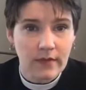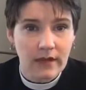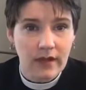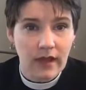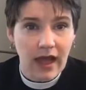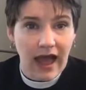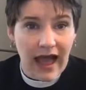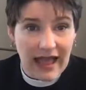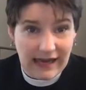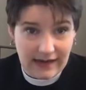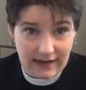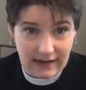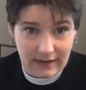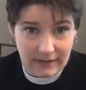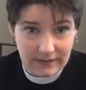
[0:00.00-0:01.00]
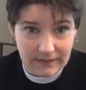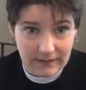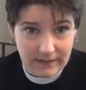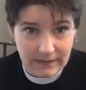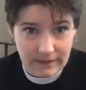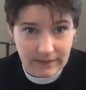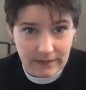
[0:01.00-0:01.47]
hiding.
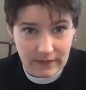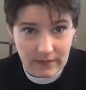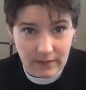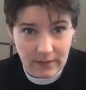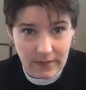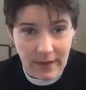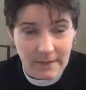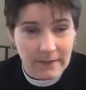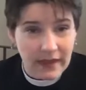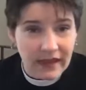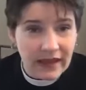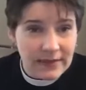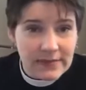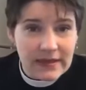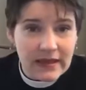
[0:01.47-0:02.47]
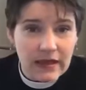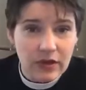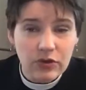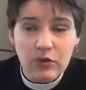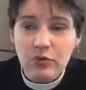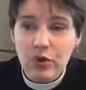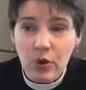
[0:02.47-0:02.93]
But maybe
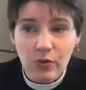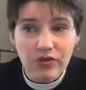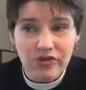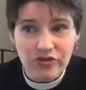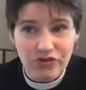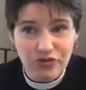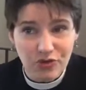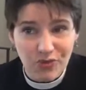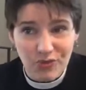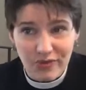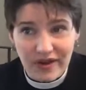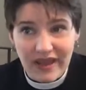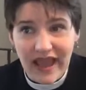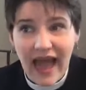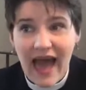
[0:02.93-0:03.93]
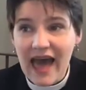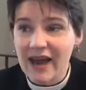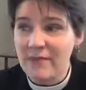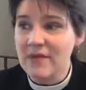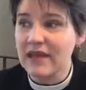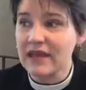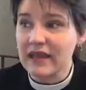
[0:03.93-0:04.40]
you know the story.
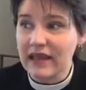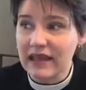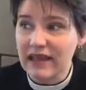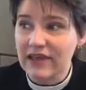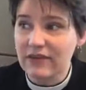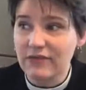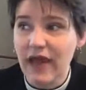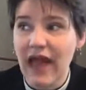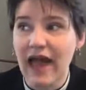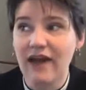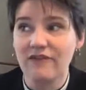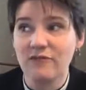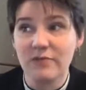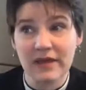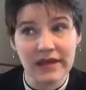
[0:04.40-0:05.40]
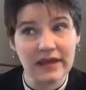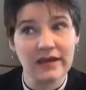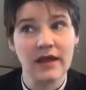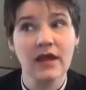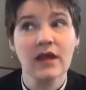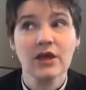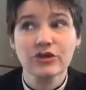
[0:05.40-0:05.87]
Adam and Eve have been
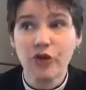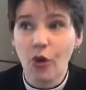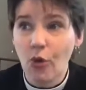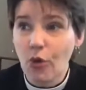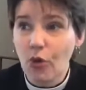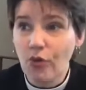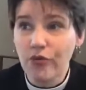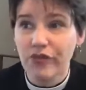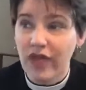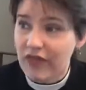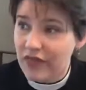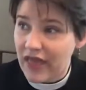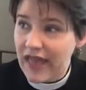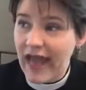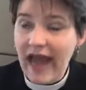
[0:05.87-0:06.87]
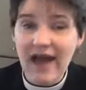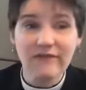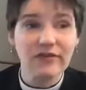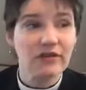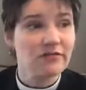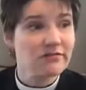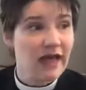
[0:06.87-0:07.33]
told that they have a
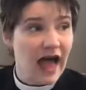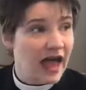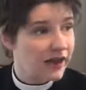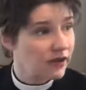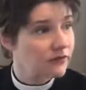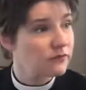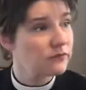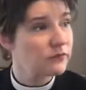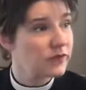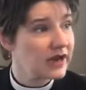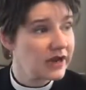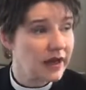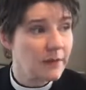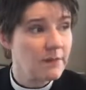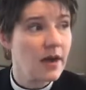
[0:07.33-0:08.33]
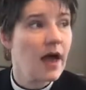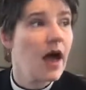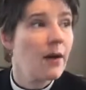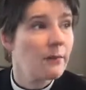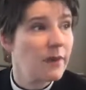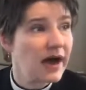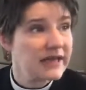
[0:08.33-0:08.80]
lot of freedom,
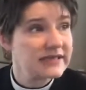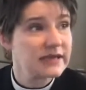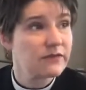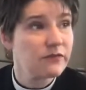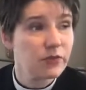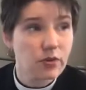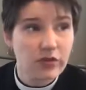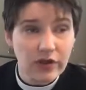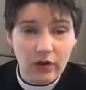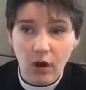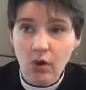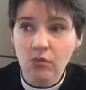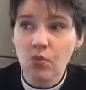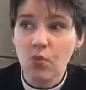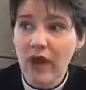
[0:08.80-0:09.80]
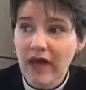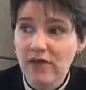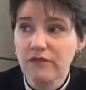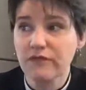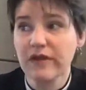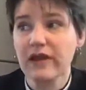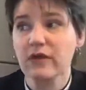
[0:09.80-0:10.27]
but for their own
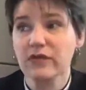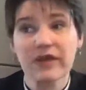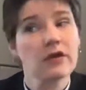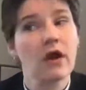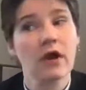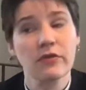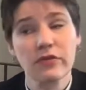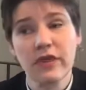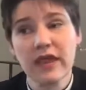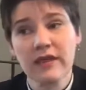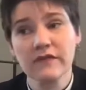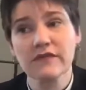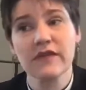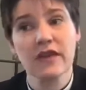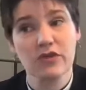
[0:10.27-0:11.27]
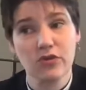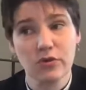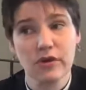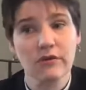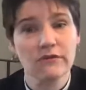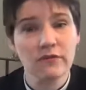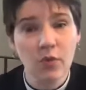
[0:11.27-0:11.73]
welfare, there are things they should
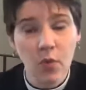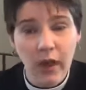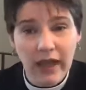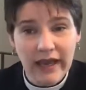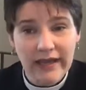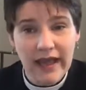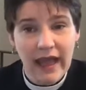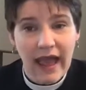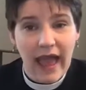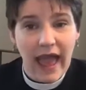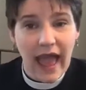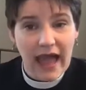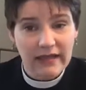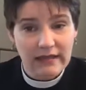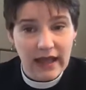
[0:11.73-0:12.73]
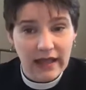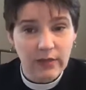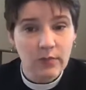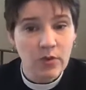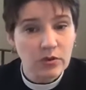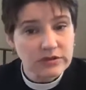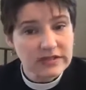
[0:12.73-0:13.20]
avoid. And like
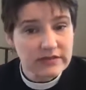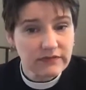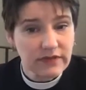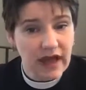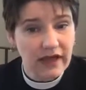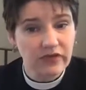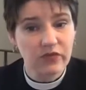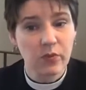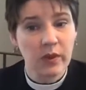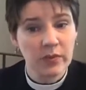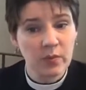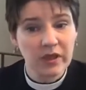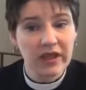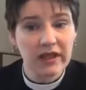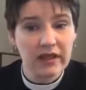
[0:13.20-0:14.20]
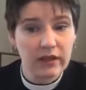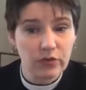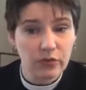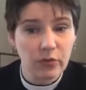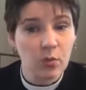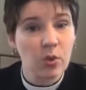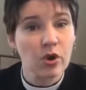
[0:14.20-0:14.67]
most of us, when we hear
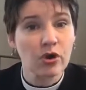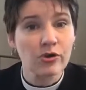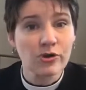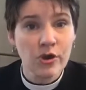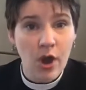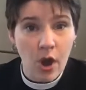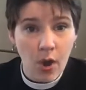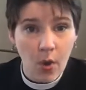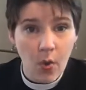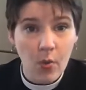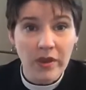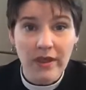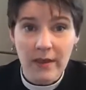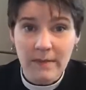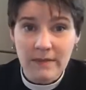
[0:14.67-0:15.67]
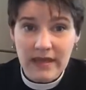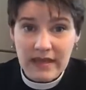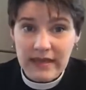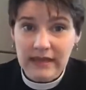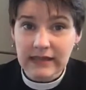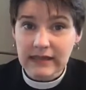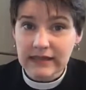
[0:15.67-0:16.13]
the word no, we
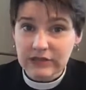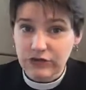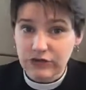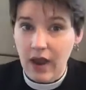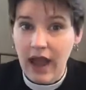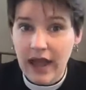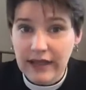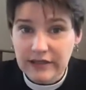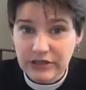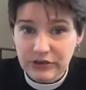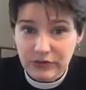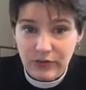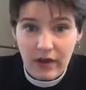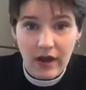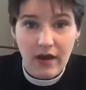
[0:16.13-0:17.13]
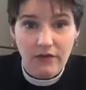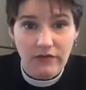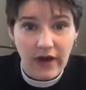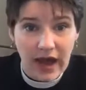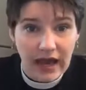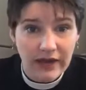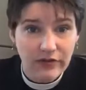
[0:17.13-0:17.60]
immediately try to
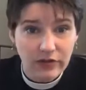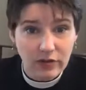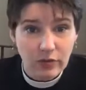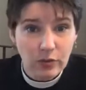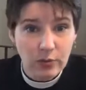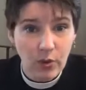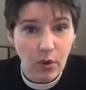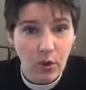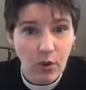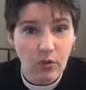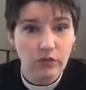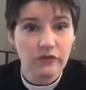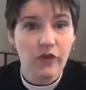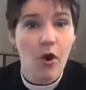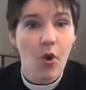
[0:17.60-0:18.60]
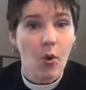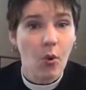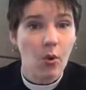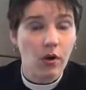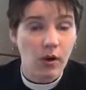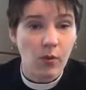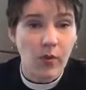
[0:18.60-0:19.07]
find the loopholes
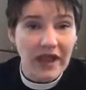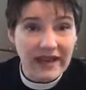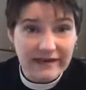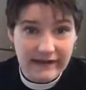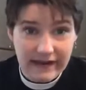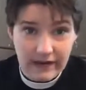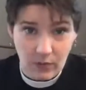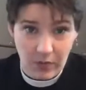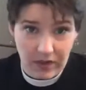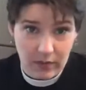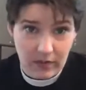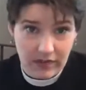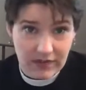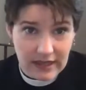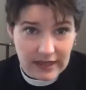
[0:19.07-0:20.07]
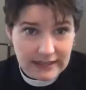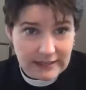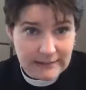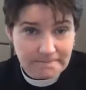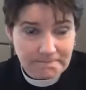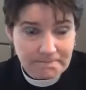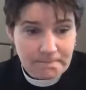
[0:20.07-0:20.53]
or a way to get away with it.
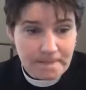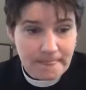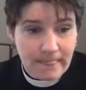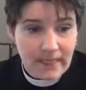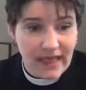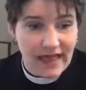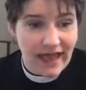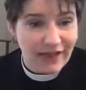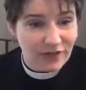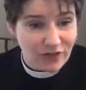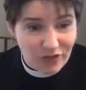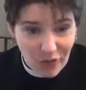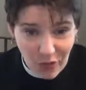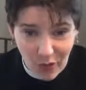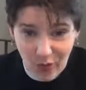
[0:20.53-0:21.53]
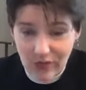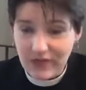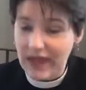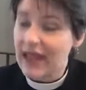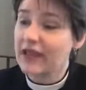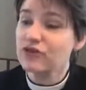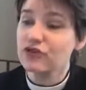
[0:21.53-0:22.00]
And so
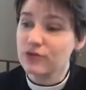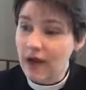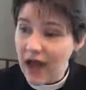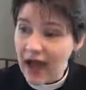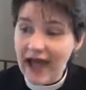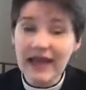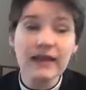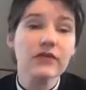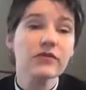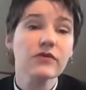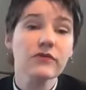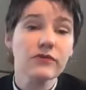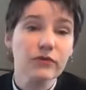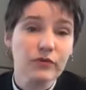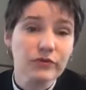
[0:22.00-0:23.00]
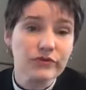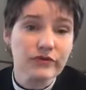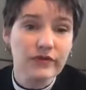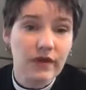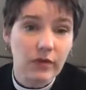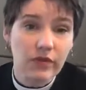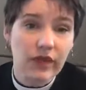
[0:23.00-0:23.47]
they tried the fruit
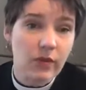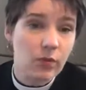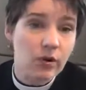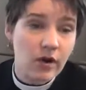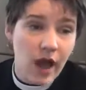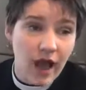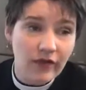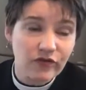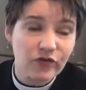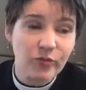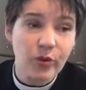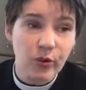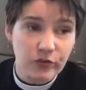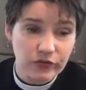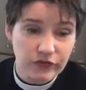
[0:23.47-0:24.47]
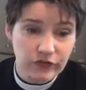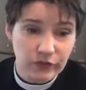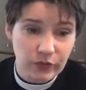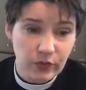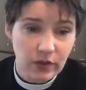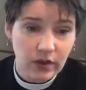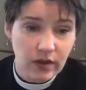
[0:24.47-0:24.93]
that they were not supposed
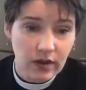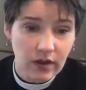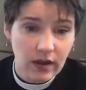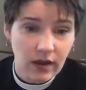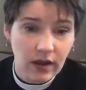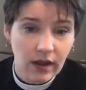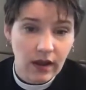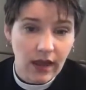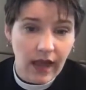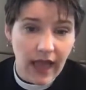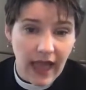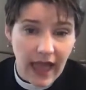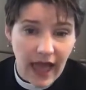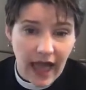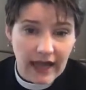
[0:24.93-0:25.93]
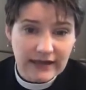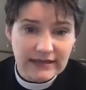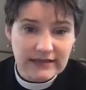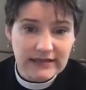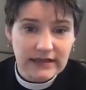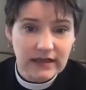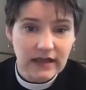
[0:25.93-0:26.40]
to.
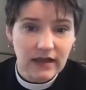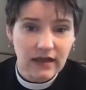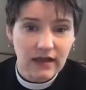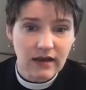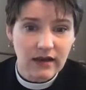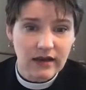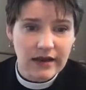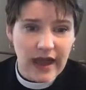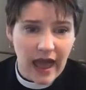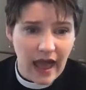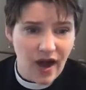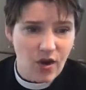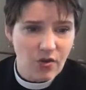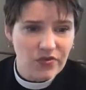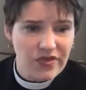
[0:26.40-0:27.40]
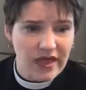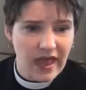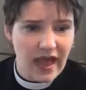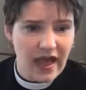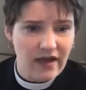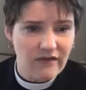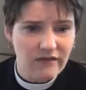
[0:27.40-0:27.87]
And now they
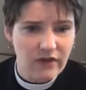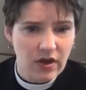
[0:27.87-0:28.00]
have